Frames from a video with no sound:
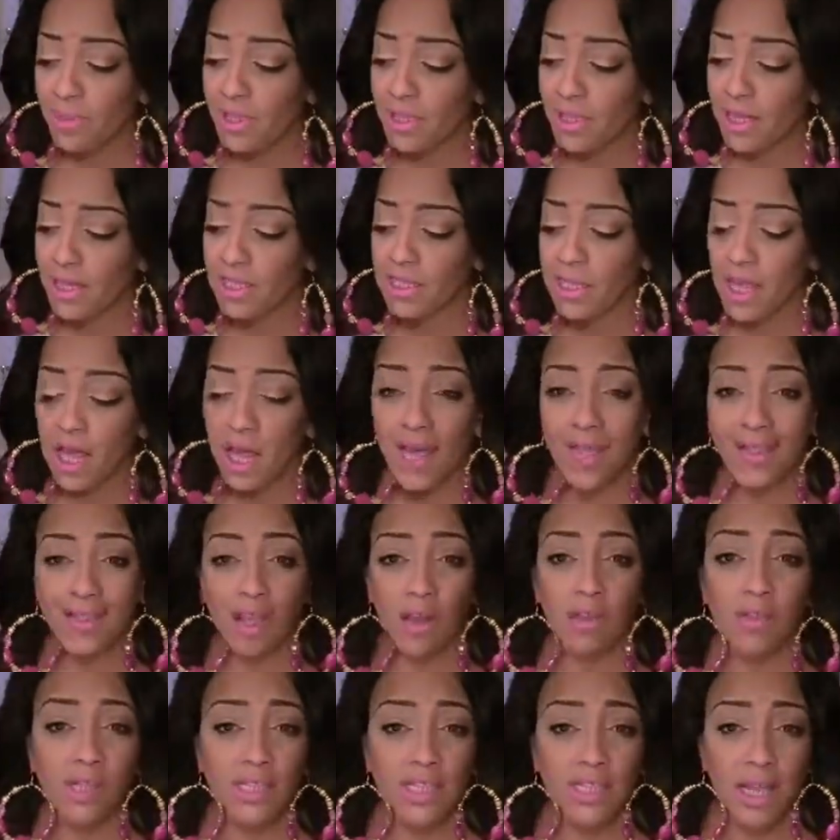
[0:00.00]
because
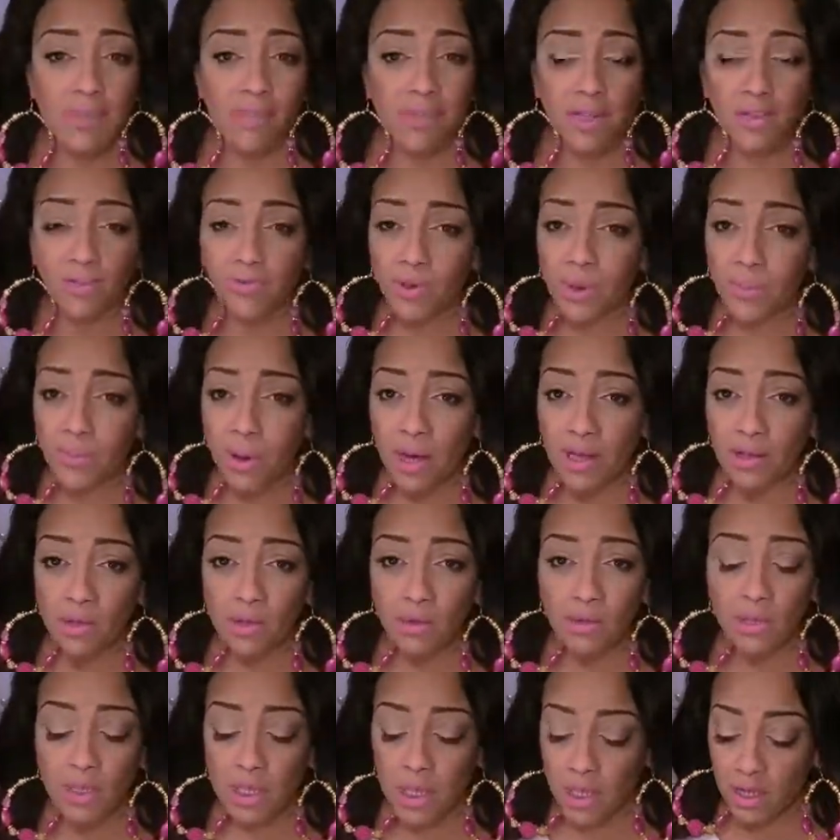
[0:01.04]
they only sent me 3
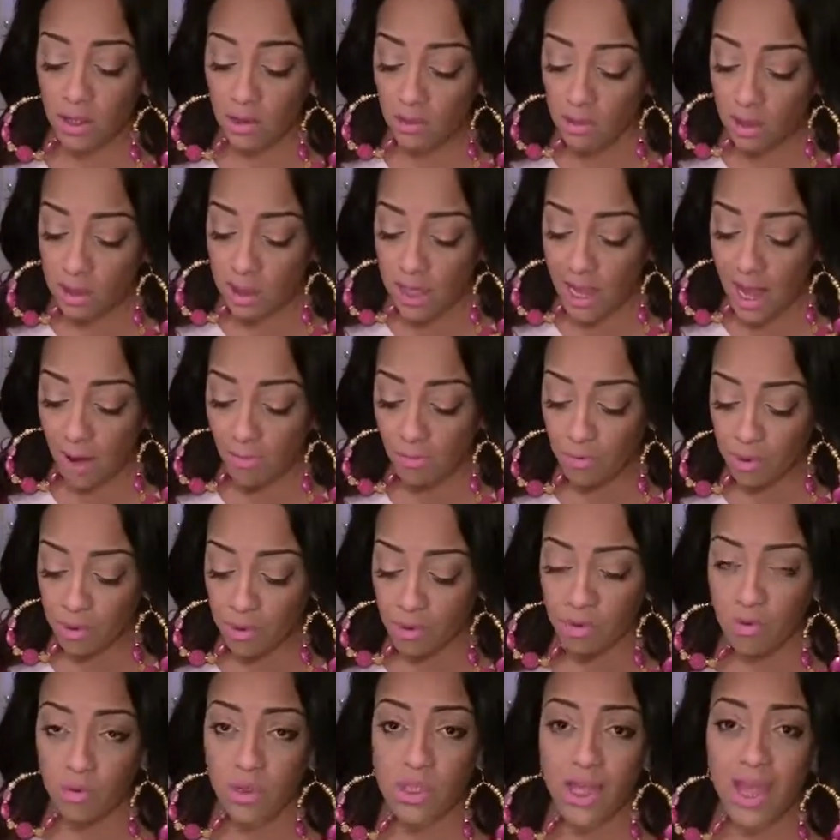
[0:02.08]
bundles, and usually I will
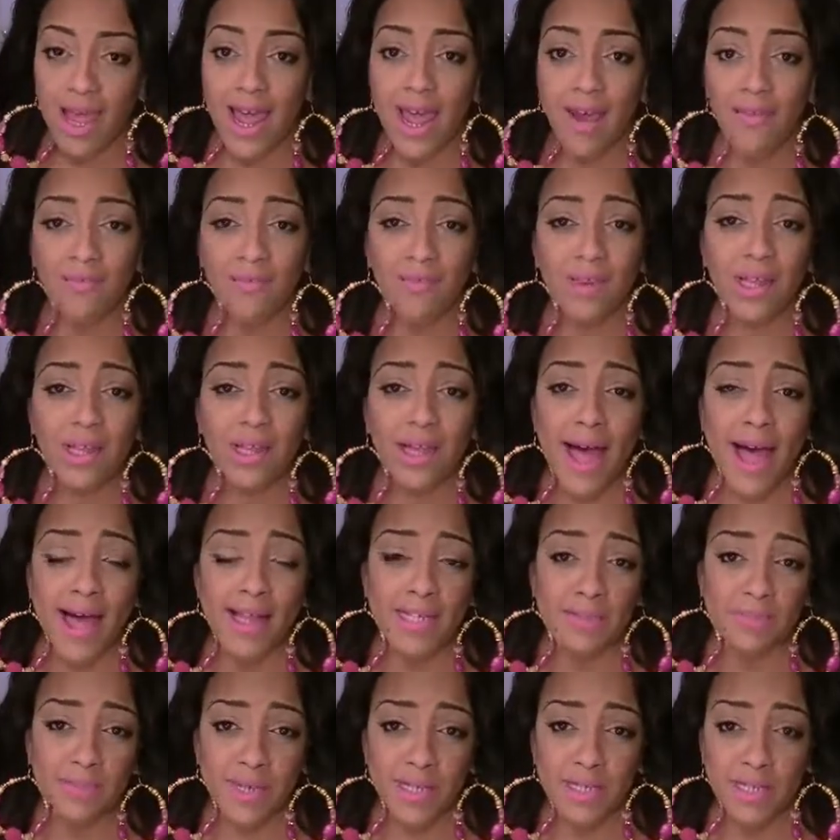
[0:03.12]
use every
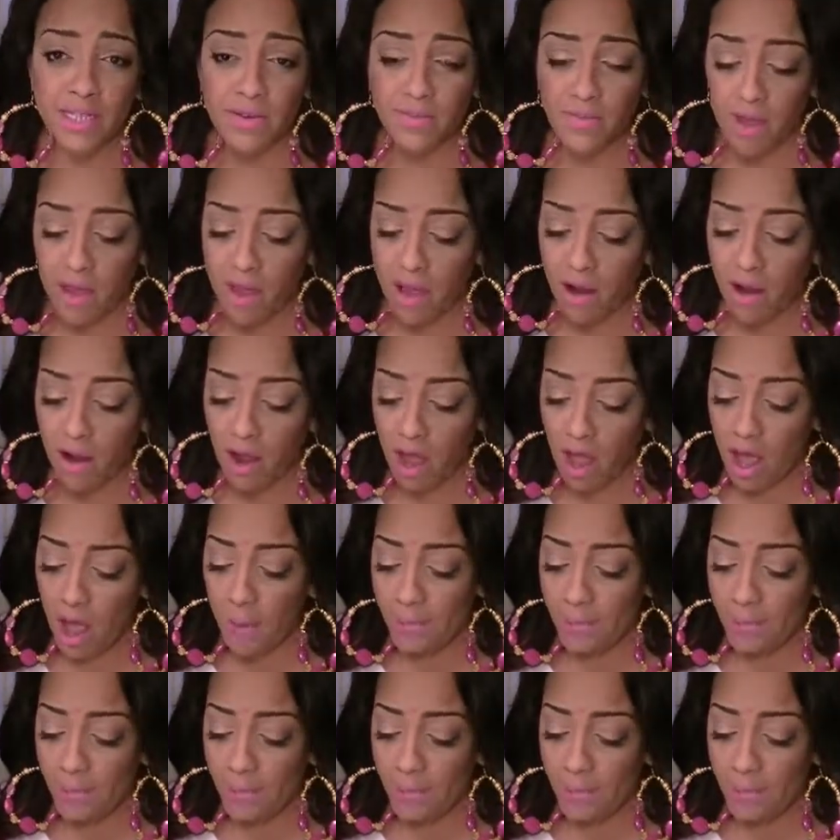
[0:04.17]
last piece of hair.